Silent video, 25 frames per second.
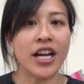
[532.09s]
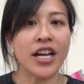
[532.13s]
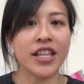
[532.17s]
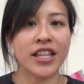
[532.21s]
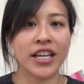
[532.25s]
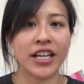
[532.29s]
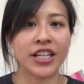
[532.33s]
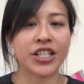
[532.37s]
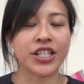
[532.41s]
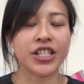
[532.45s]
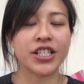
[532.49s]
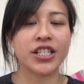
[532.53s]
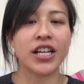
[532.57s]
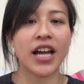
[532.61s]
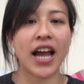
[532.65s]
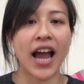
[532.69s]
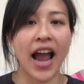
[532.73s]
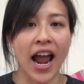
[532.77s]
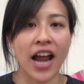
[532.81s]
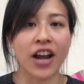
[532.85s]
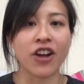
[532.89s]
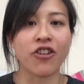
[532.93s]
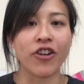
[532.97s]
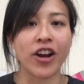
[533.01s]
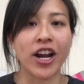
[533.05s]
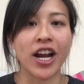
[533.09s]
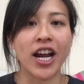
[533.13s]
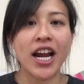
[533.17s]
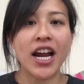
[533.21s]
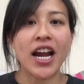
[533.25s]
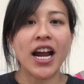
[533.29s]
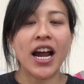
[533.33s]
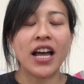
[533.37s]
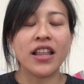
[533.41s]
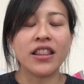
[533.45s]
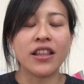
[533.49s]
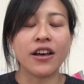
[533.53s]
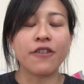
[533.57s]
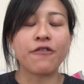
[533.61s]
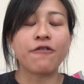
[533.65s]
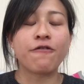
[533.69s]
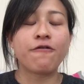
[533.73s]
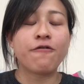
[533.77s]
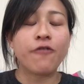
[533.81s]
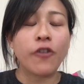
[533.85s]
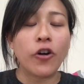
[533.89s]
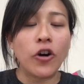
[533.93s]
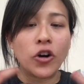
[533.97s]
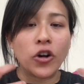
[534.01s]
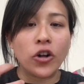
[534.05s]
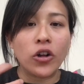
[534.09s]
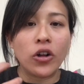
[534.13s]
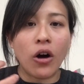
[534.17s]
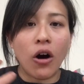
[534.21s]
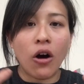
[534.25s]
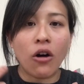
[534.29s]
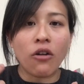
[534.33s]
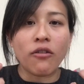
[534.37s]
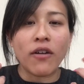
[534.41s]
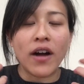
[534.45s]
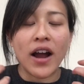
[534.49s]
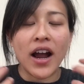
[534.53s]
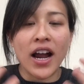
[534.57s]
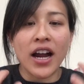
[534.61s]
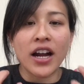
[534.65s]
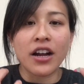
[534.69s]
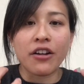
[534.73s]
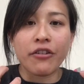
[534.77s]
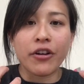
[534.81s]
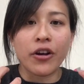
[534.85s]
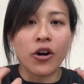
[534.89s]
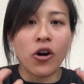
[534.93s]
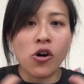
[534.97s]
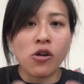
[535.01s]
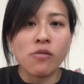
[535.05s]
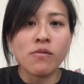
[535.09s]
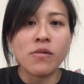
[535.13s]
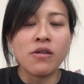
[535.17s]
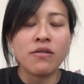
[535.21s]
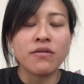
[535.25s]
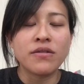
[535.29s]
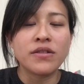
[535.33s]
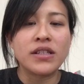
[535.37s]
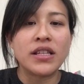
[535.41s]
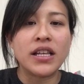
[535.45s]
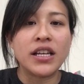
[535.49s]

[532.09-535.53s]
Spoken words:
They're just angry and they're full of angry hormones.